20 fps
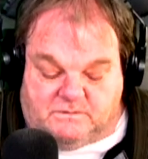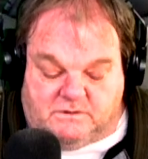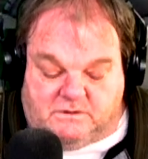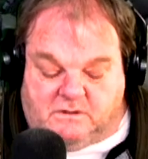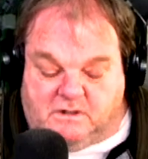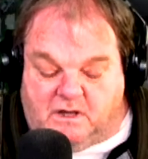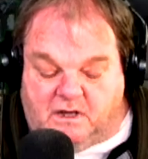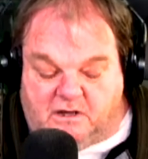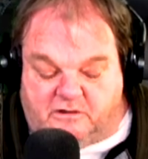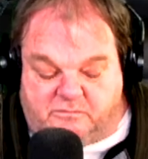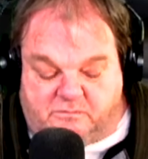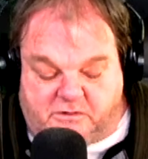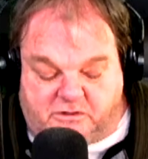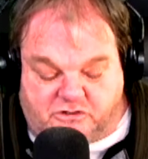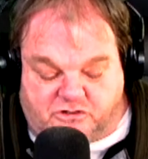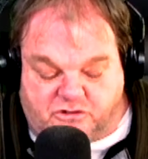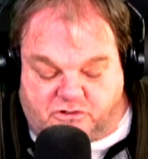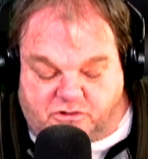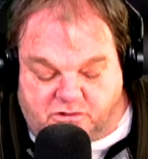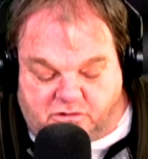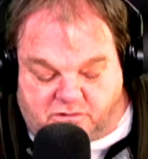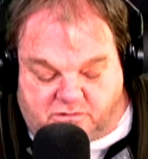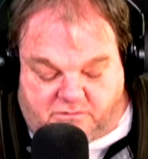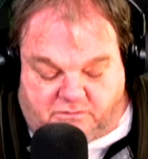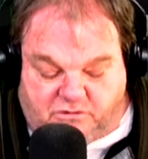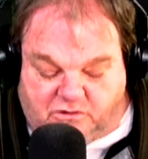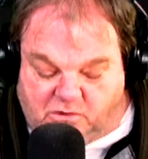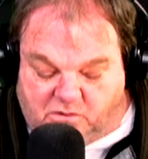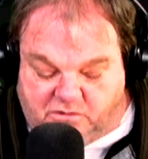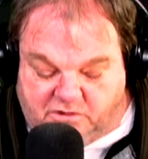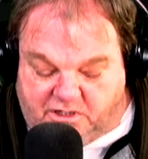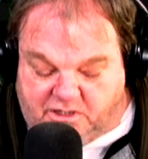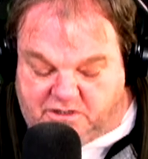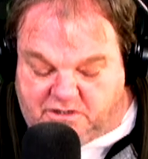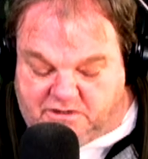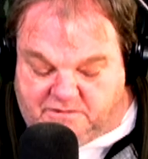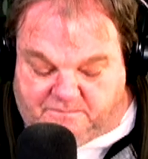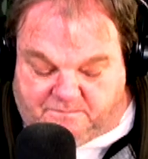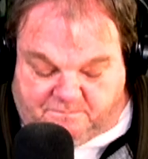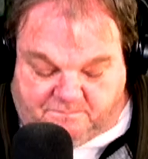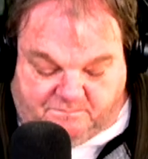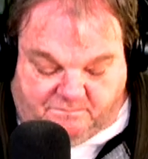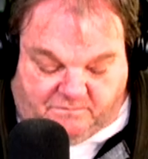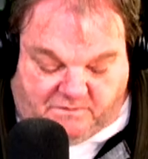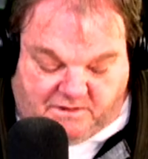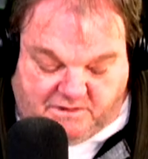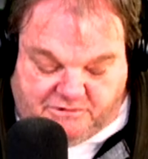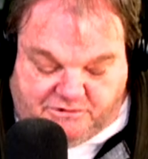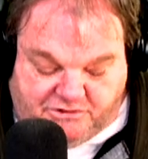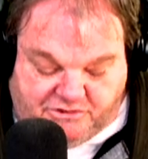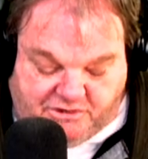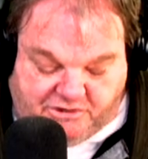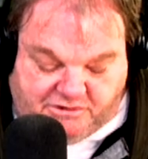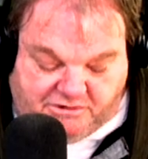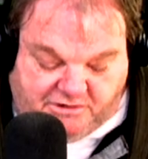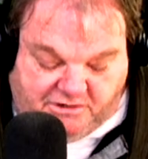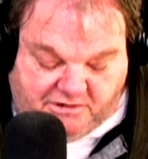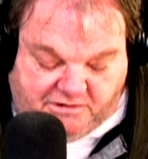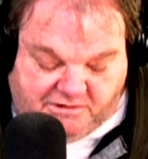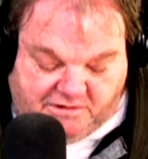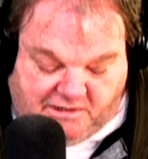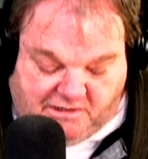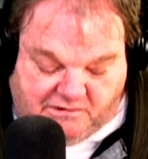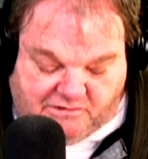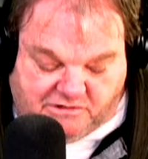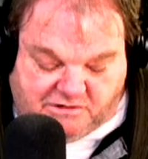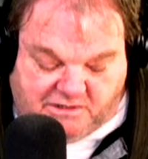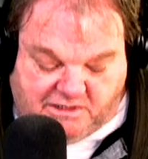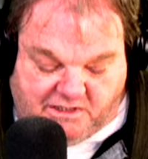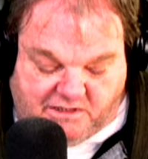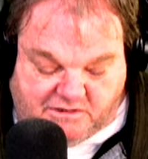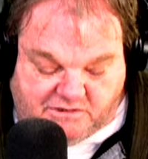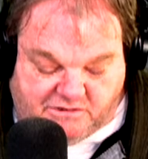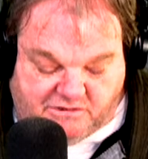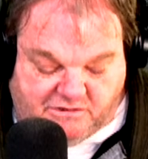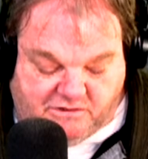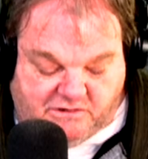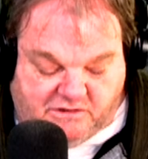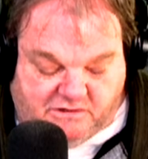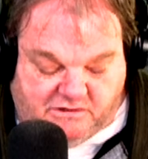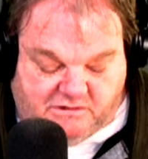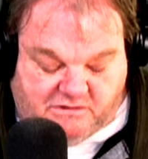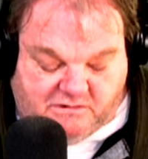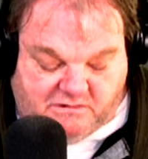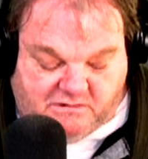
Cough Mixture donated $16 last night.